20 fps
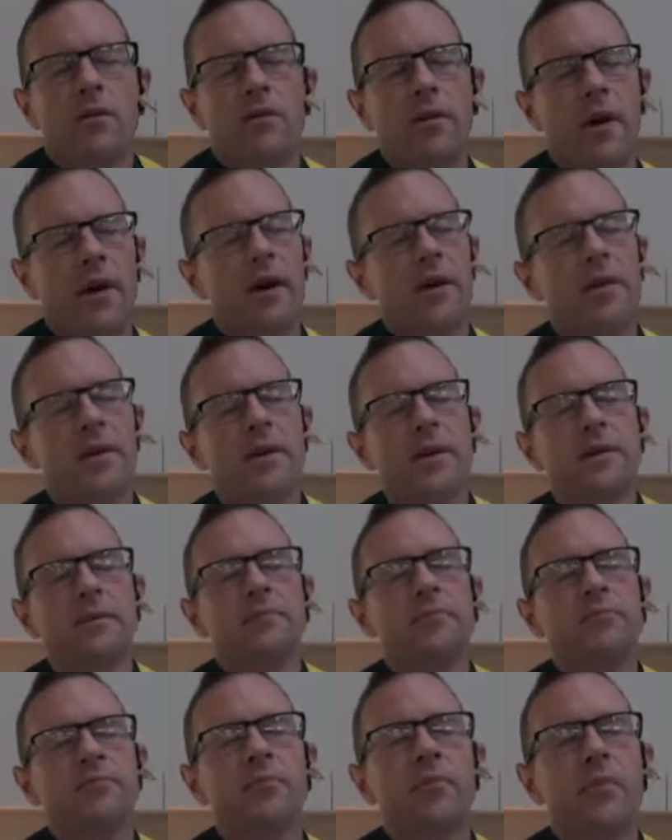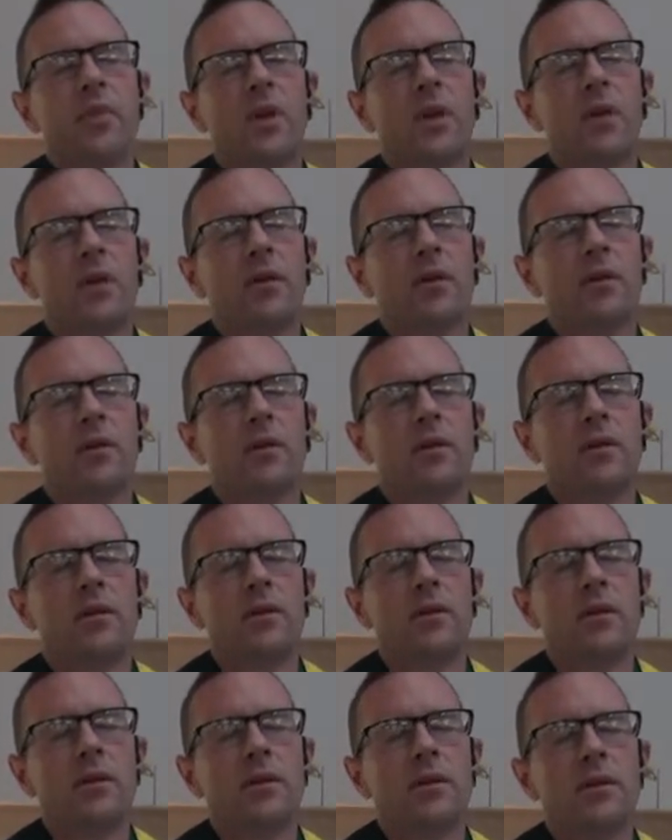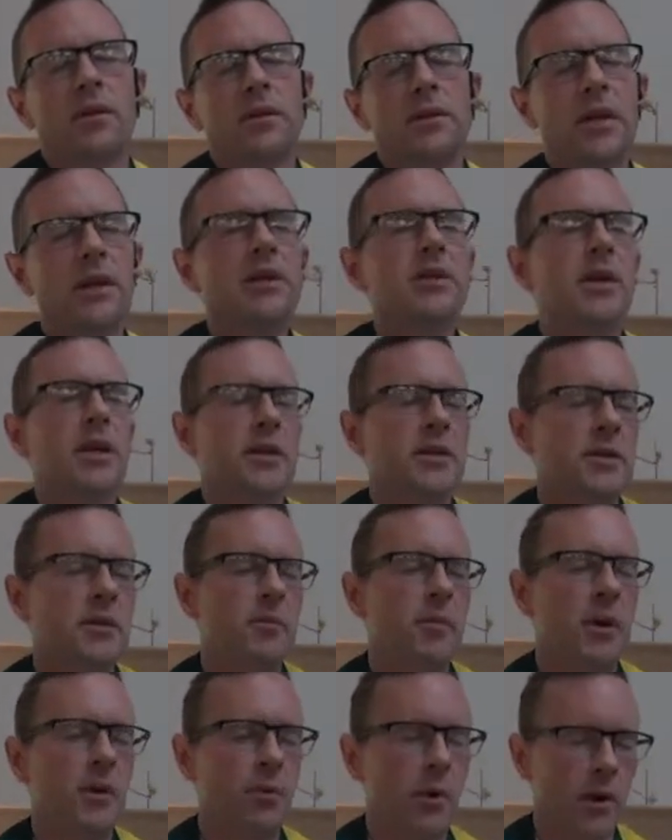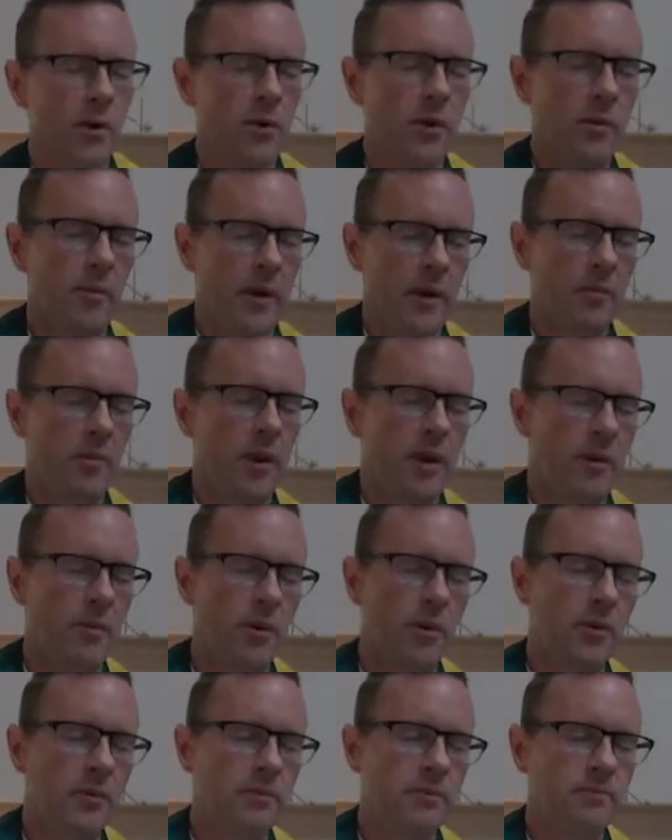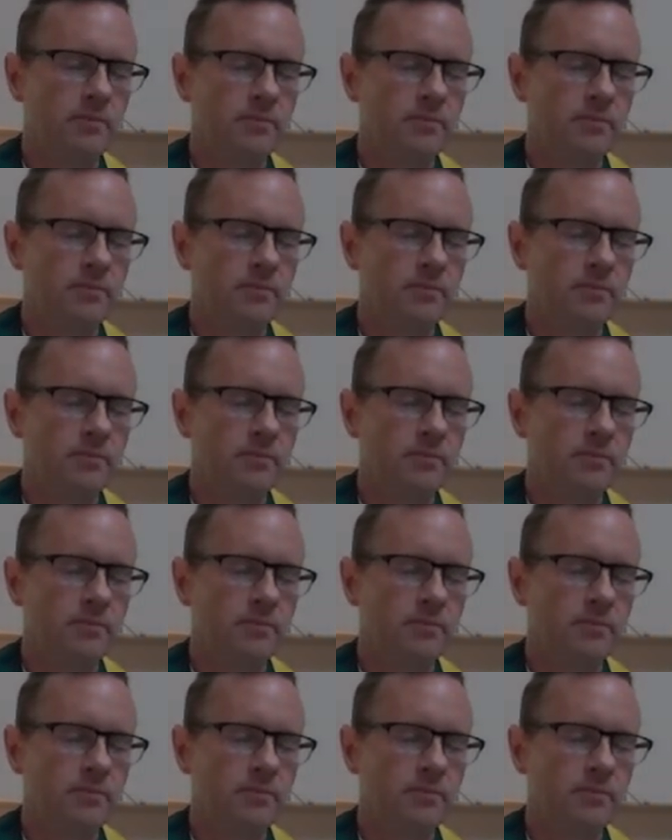Father, teach us to be welcoming people.